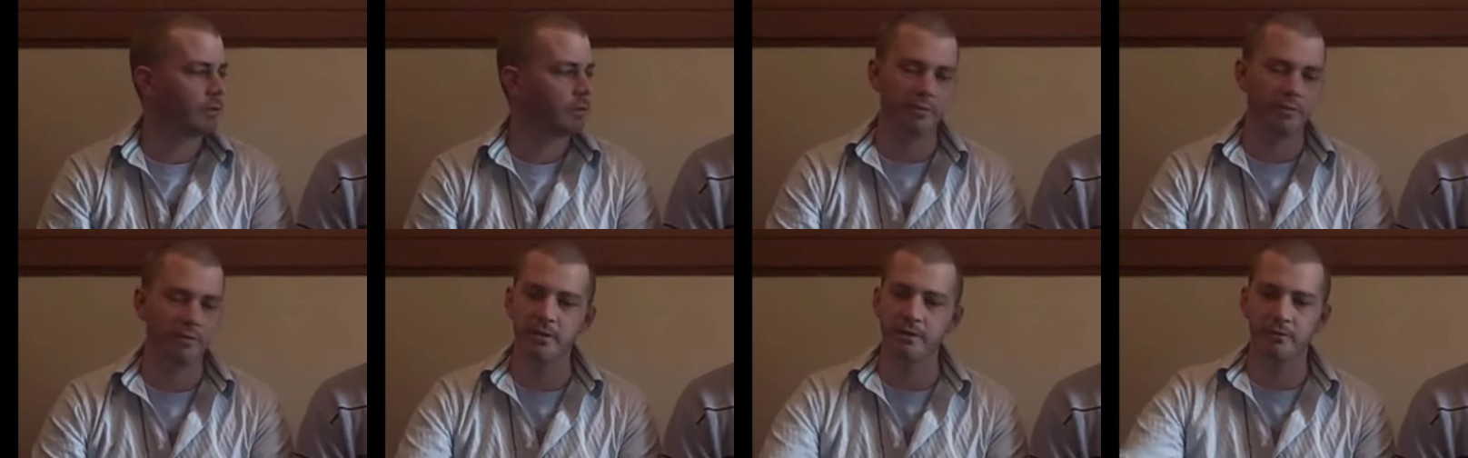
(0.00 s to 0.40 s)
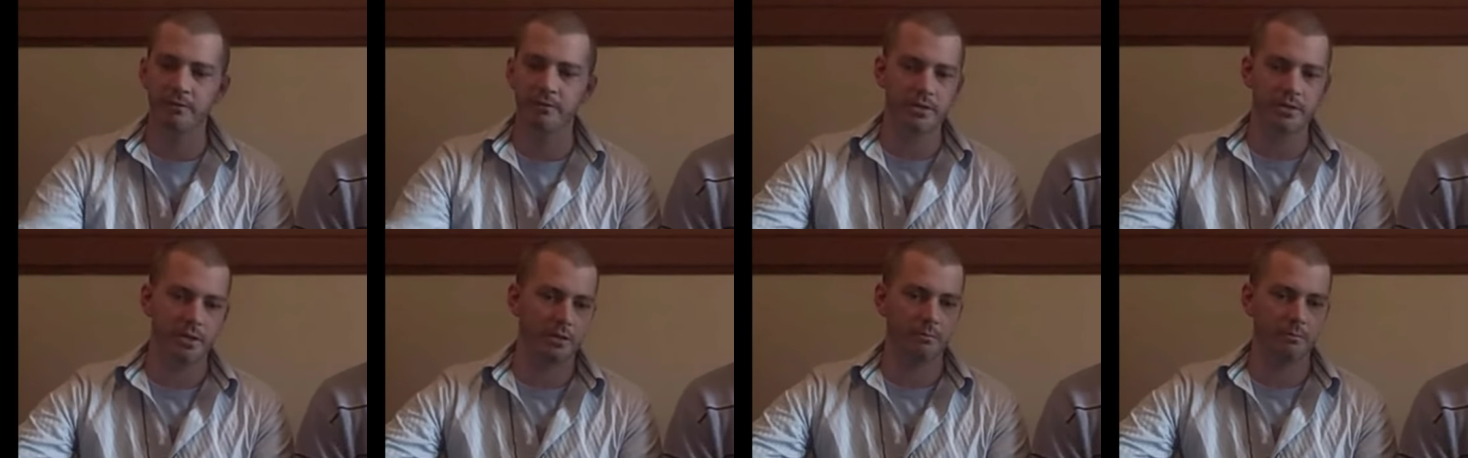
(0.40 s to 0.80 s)
Fun to
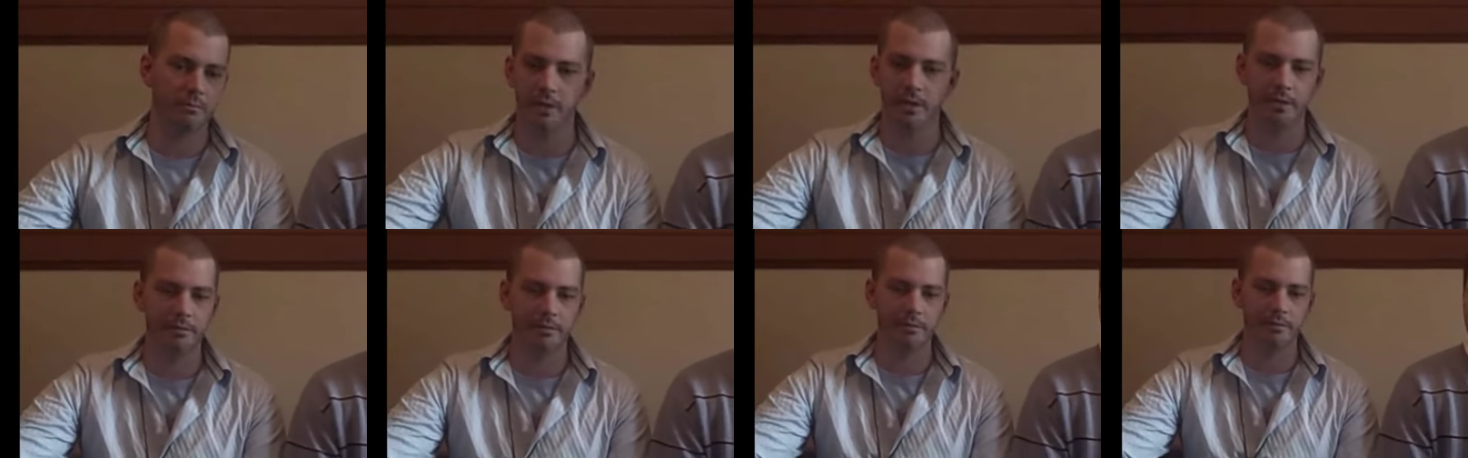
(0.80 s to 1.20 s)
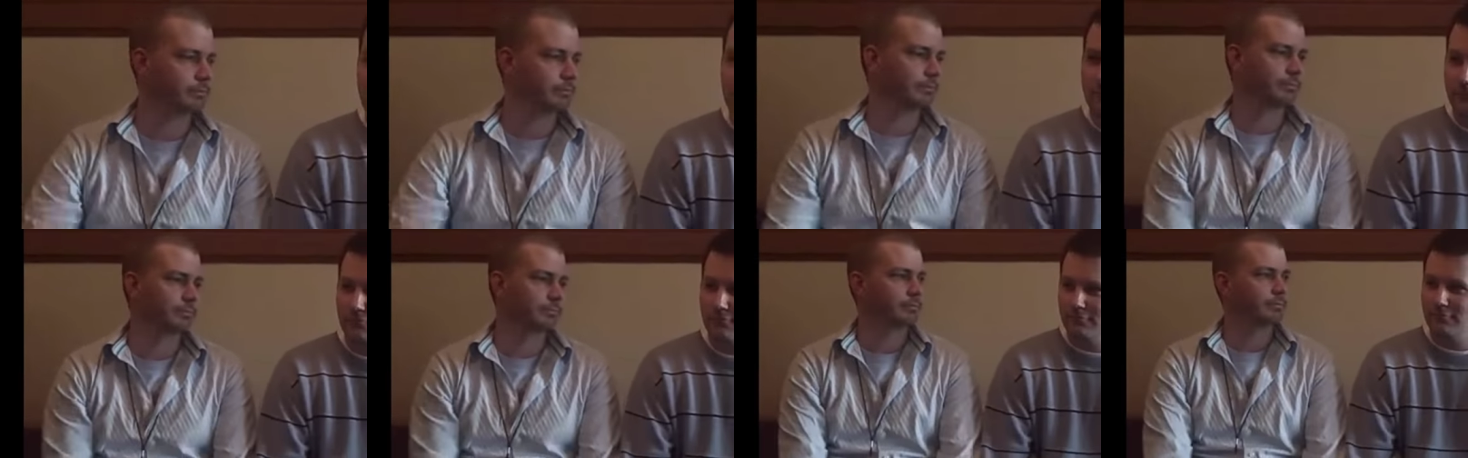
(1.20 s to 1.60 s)
visit, but
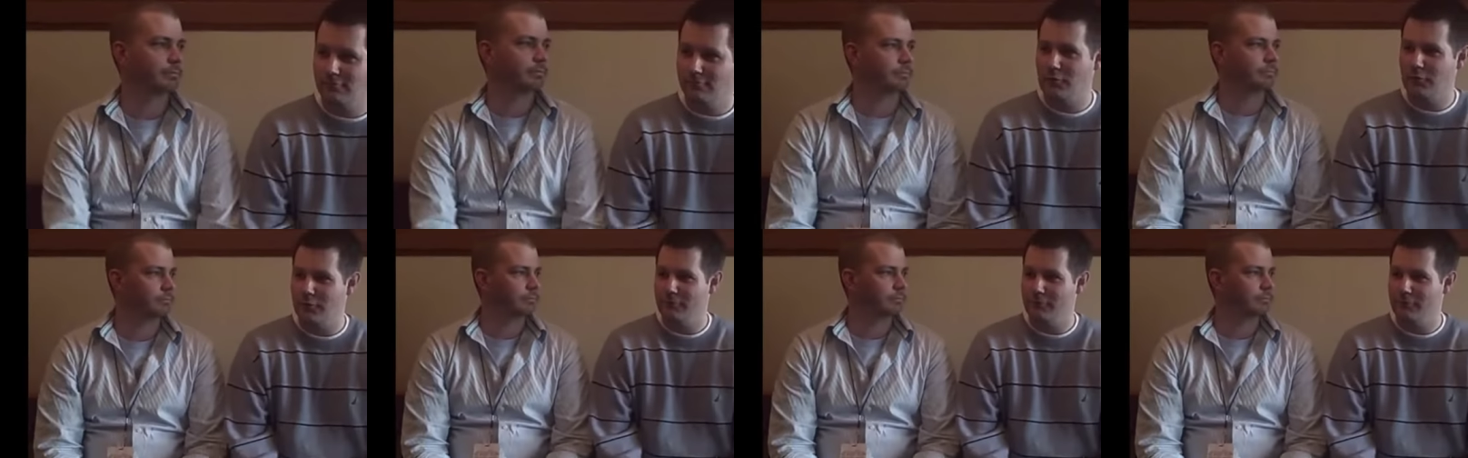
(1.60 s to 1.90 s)
you